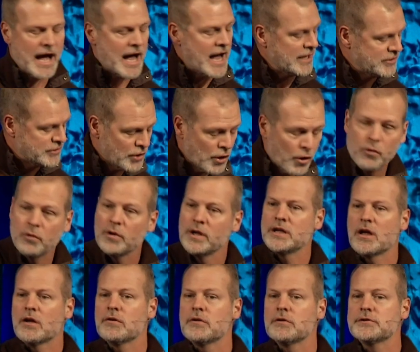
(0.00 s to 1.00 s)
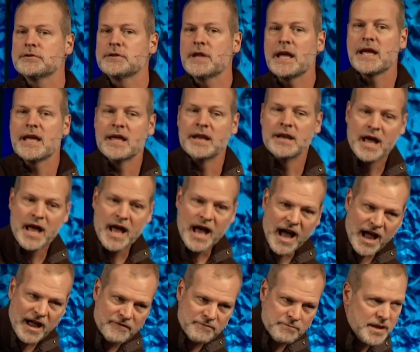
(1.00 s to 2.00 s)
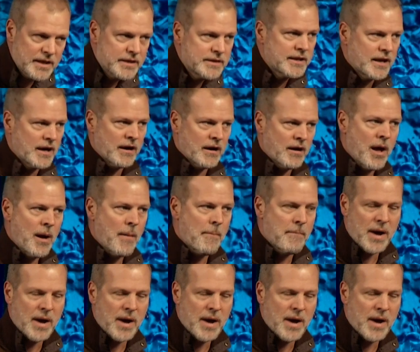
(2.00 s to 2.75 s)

I totally understand. I've been there.